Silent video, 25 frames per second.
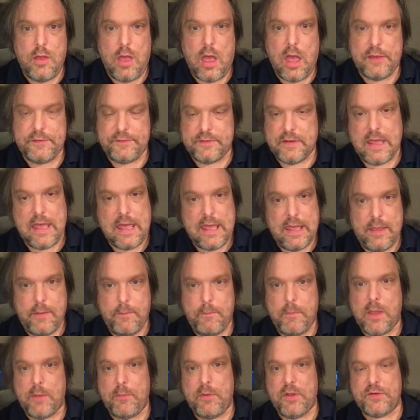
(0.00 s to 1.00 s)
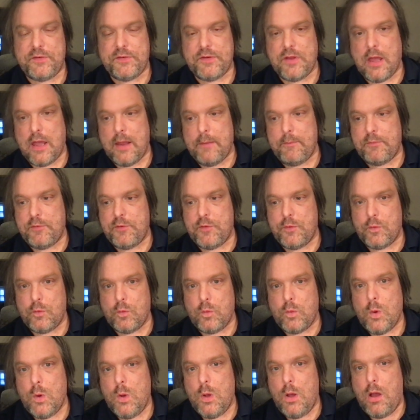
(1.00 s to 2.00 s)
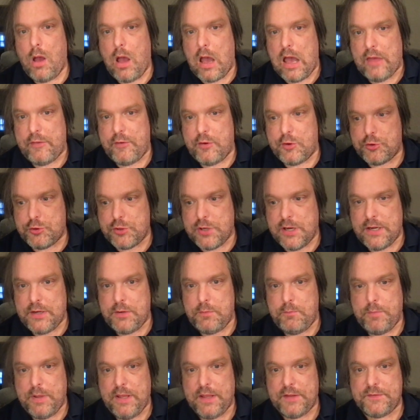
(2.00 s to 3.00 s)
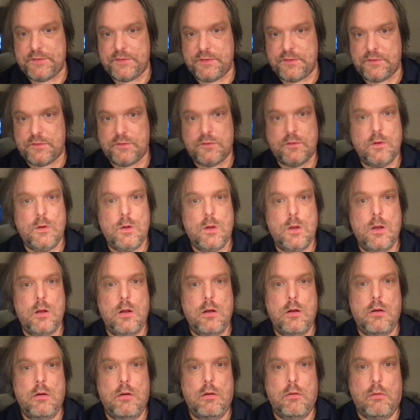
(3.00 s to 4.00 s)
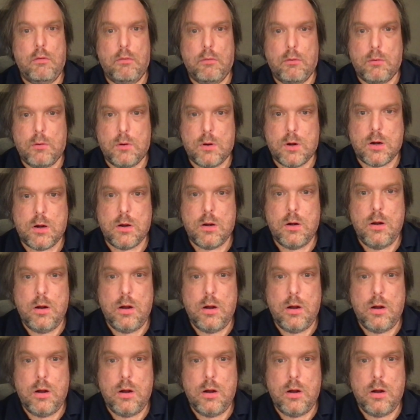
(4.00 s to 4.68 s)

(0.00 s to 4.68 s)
I say, hey, maybe it's time to either trade pieces or